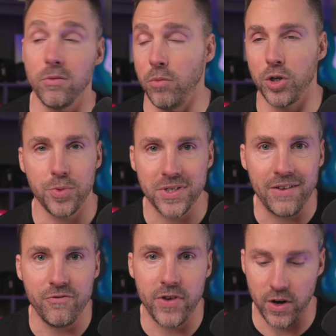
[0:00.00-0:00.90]
multiple
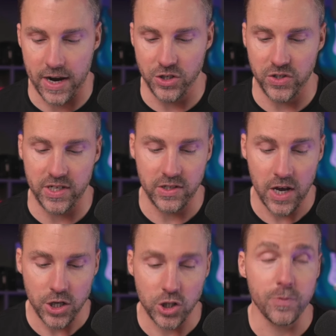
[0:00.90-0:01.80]
seven-figure agencies
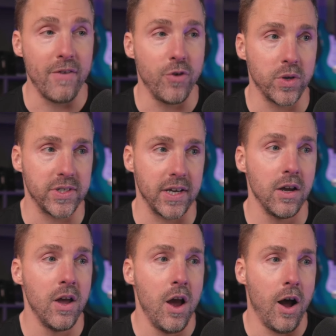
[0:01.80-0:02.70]
just by focusing
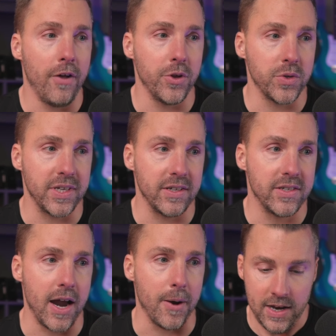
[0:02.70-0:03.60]
on those things
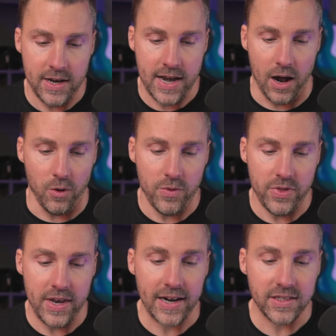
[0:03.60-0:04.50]
there. Now,
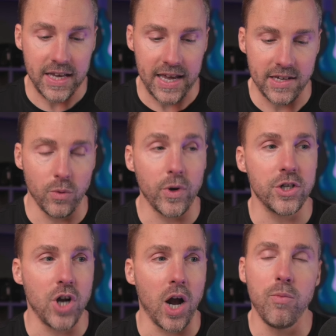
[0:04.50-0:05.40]
the next thing is, and we're
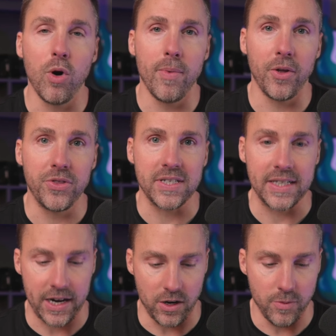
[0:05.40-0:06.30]
going to talk more about this
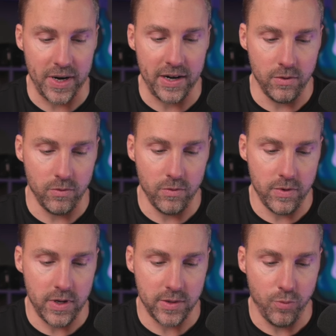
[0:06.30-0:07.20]
later, but
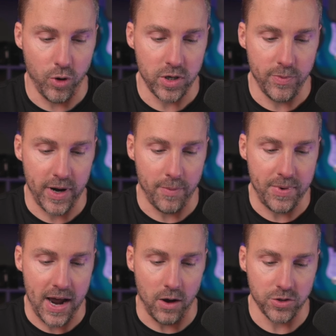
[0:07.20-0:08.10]
it's important to bring up
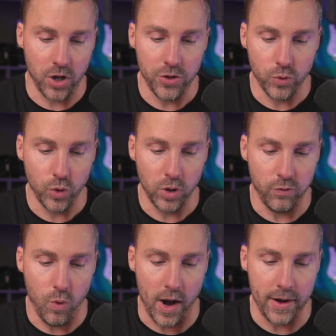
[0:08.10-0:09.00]
now, it's called the rule
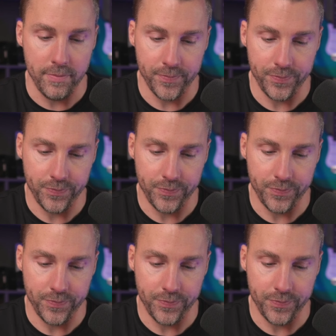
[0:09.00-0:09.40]
of one.